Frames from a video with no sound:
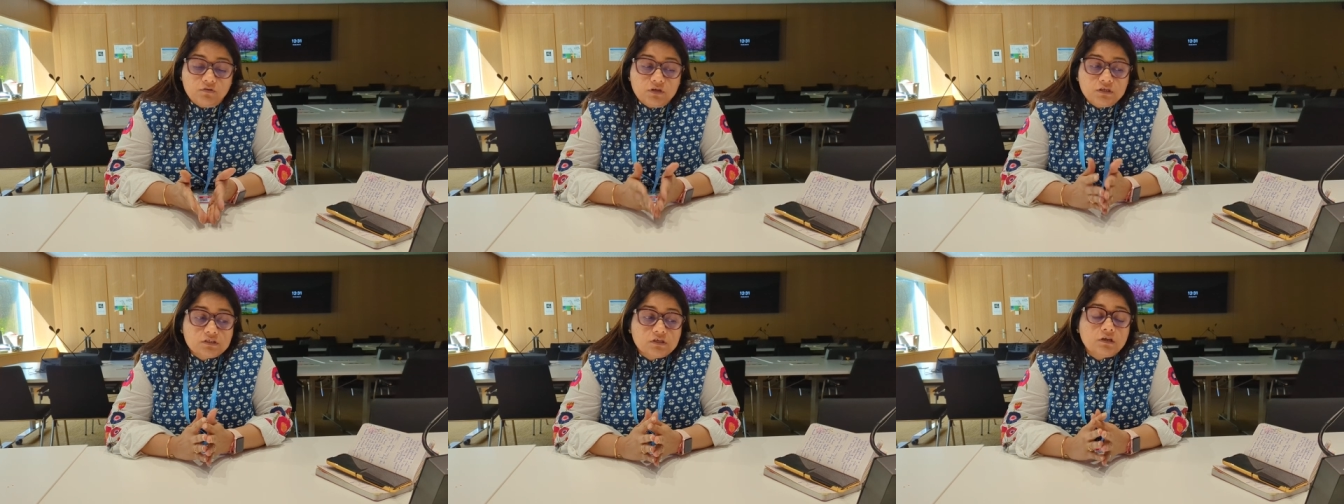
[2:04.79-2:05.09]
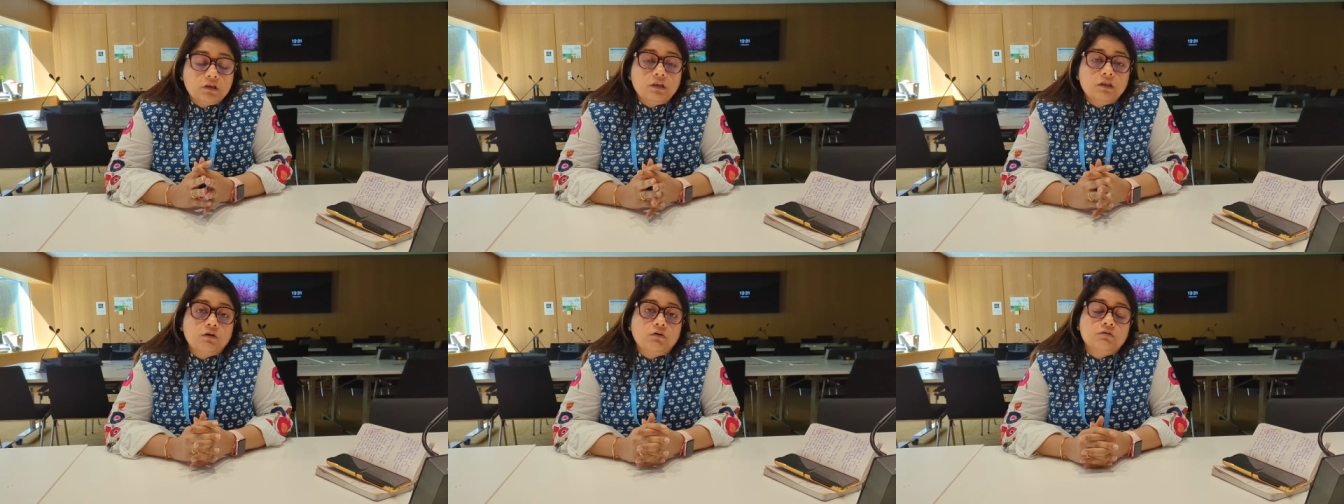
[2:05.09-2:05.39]

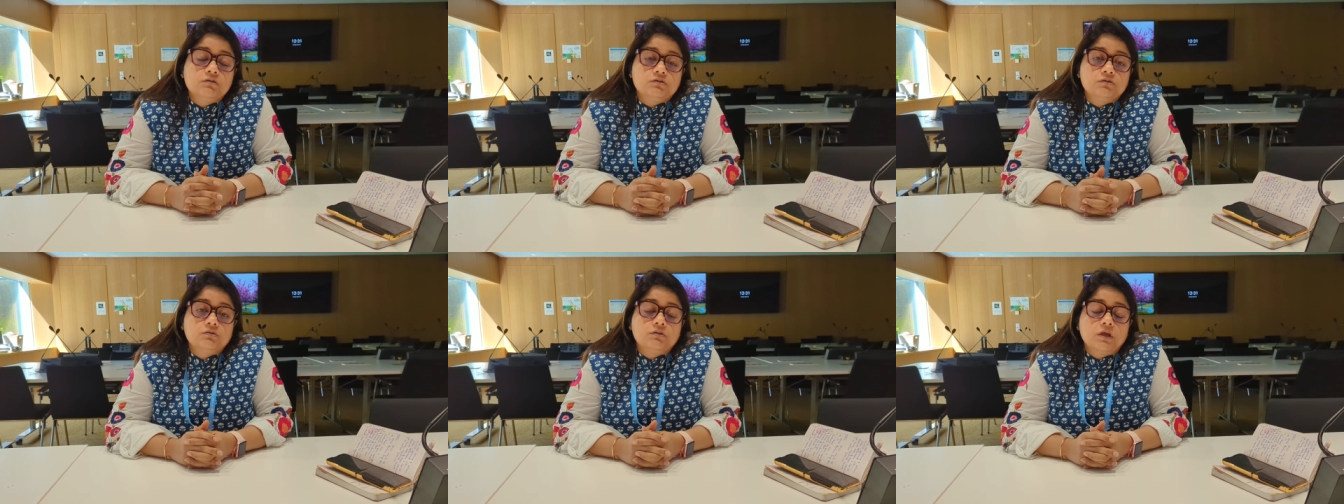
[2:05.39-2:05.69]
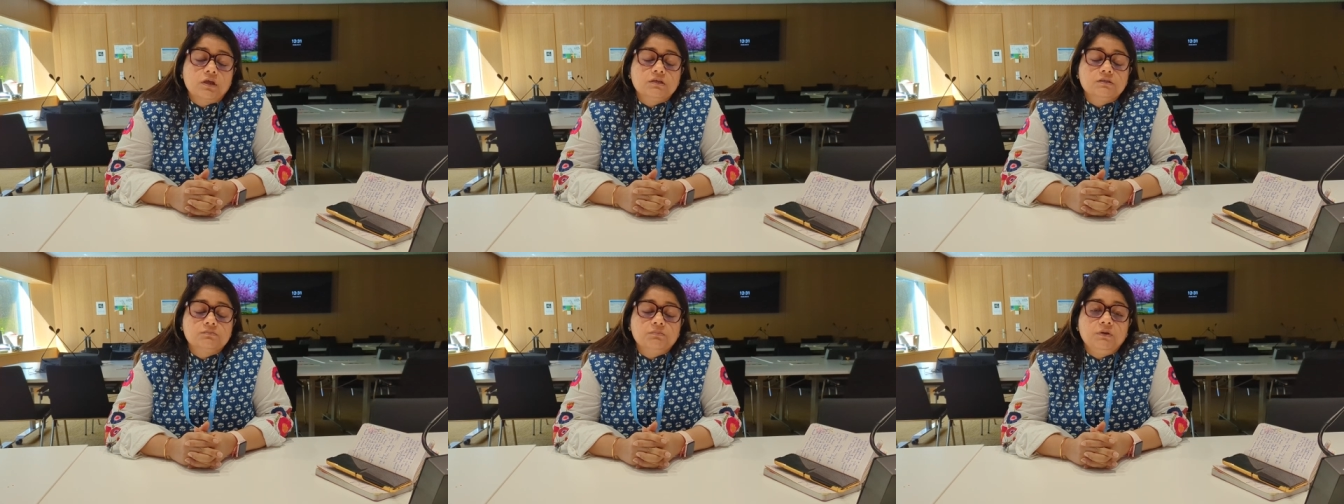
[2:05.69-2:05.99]
recently also
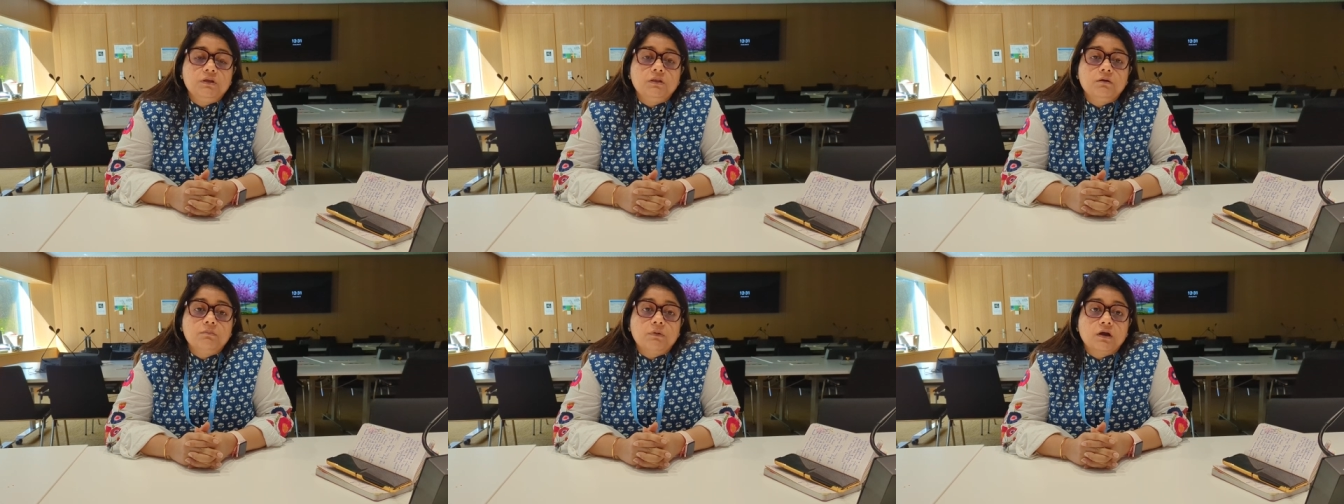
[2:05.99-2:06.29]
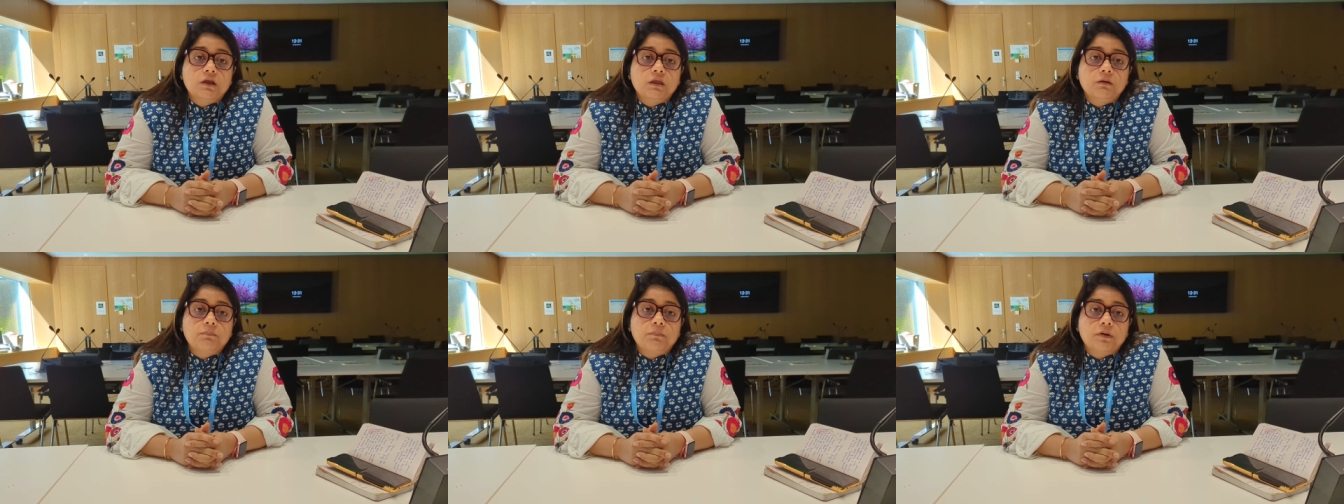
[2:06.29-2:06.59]
there's been a
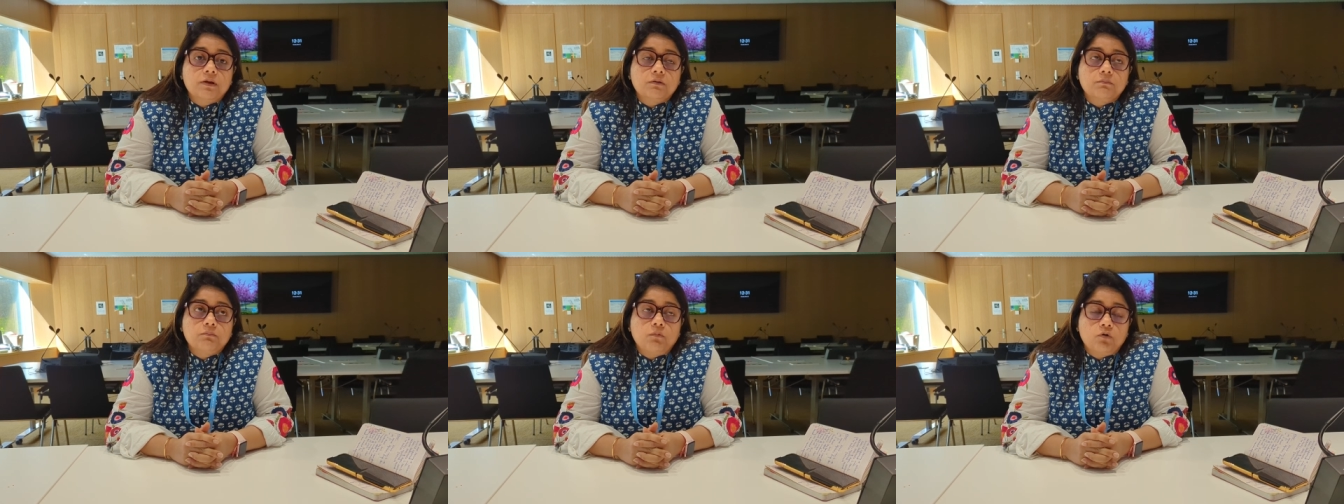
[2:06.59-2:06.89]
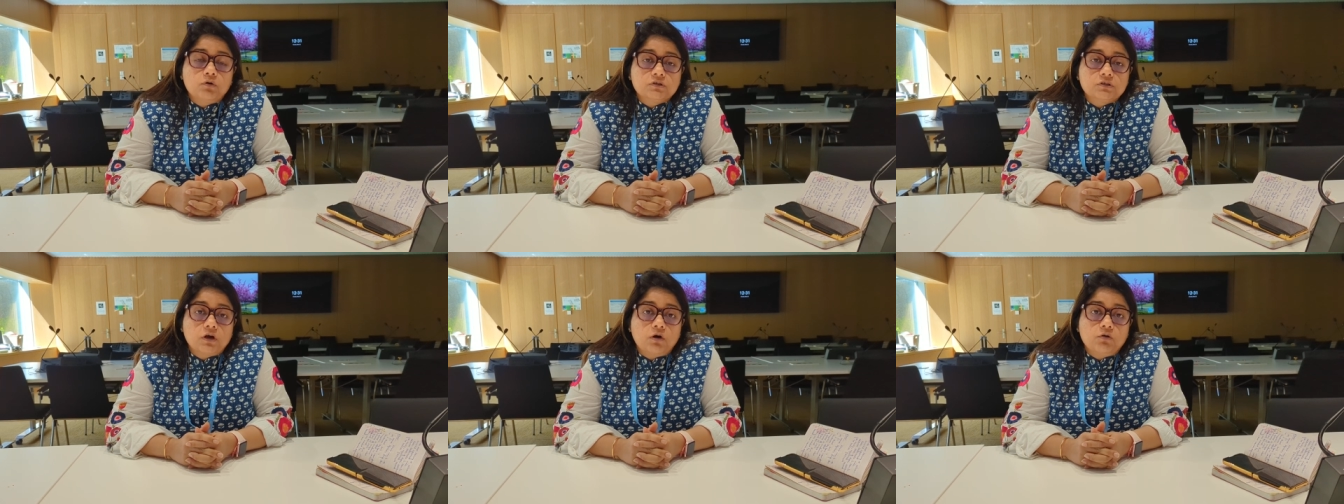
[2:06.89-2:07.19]

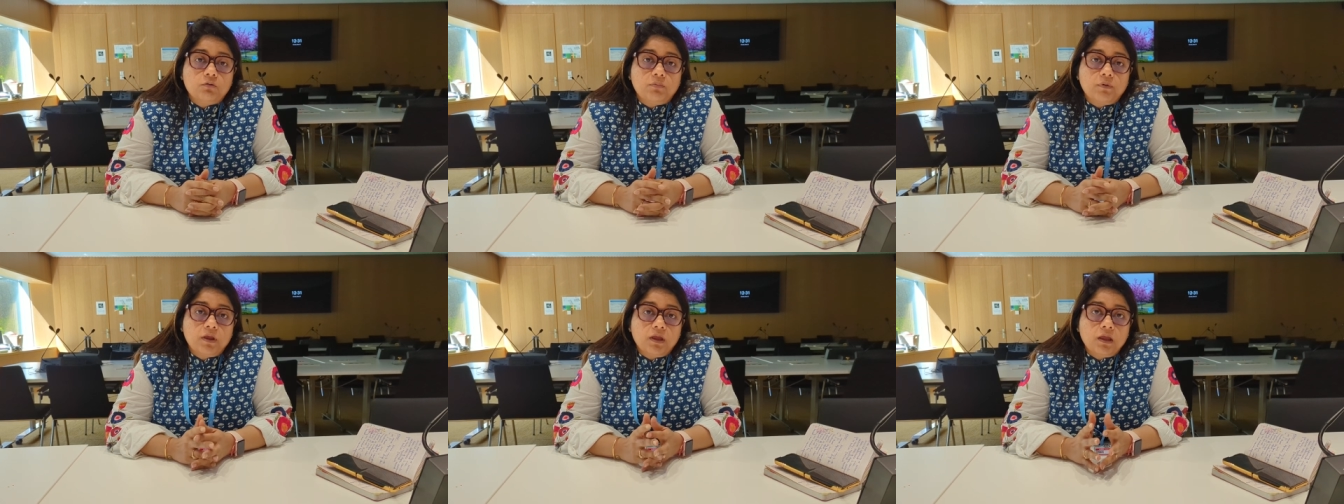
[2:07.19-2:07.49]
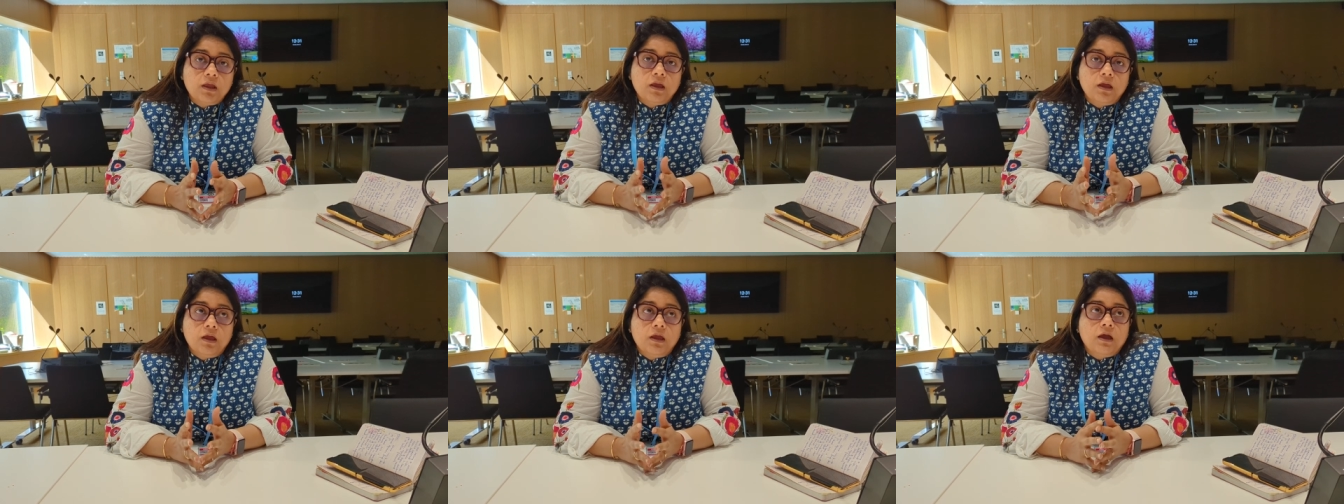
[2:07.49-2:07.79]
monkeypox outbreak